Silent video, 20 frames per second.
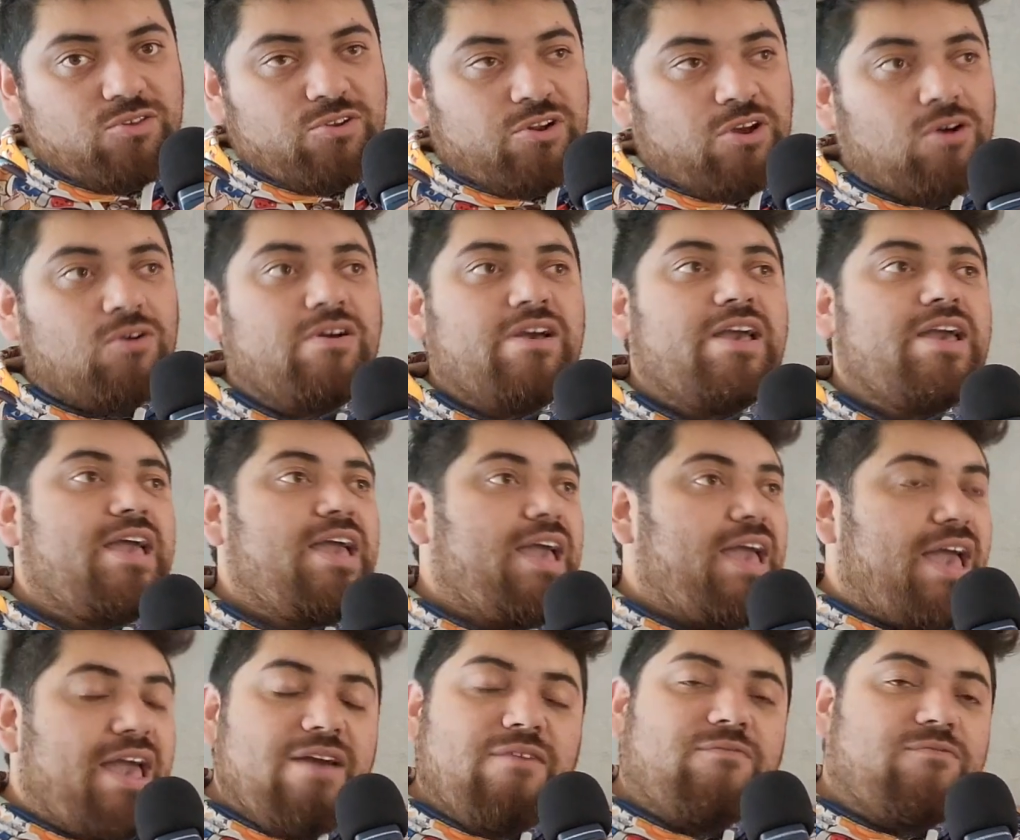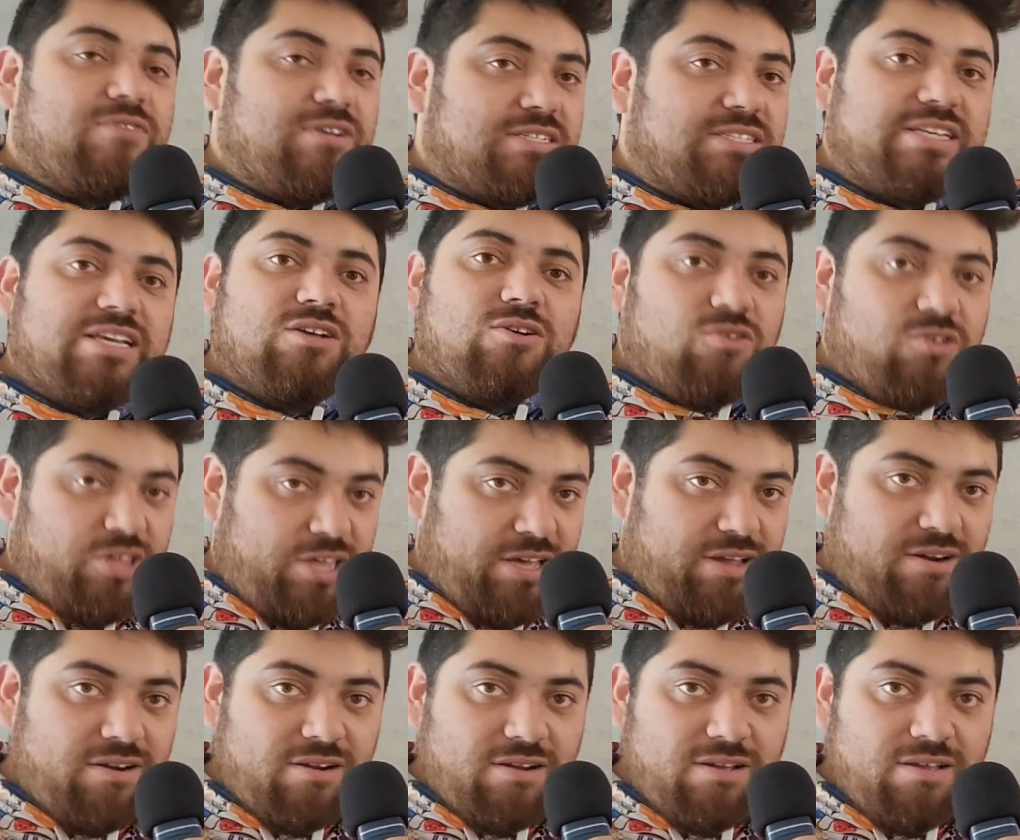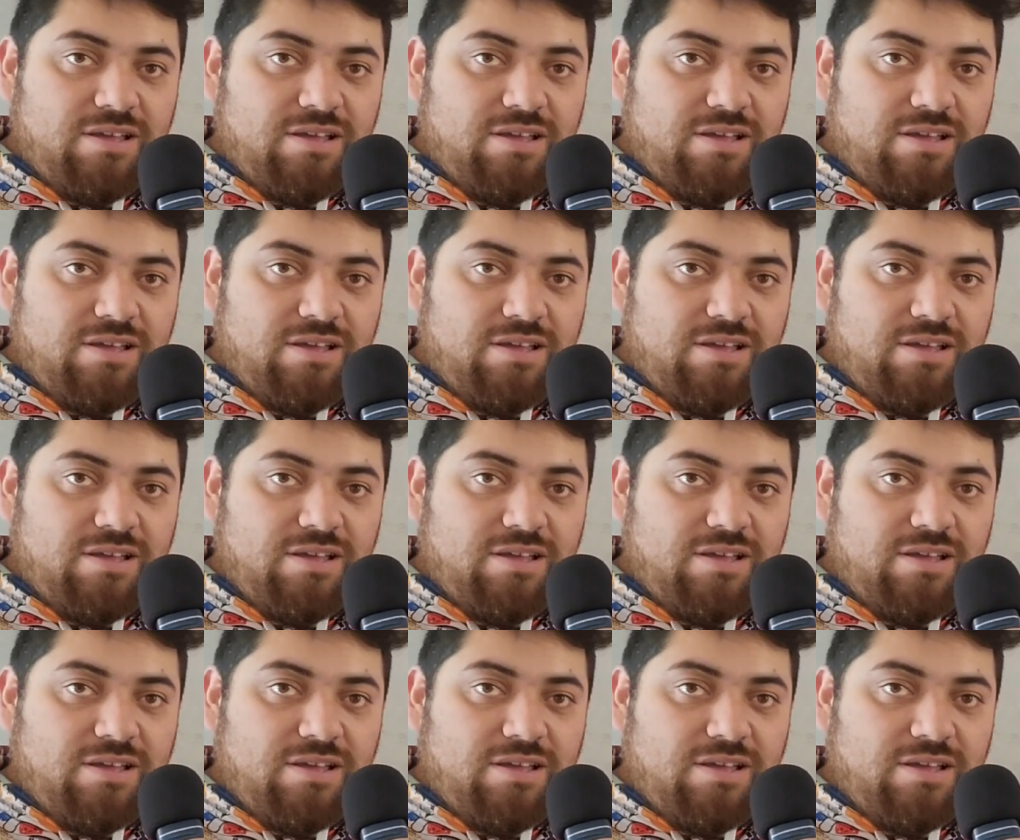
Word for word: you know, every single year.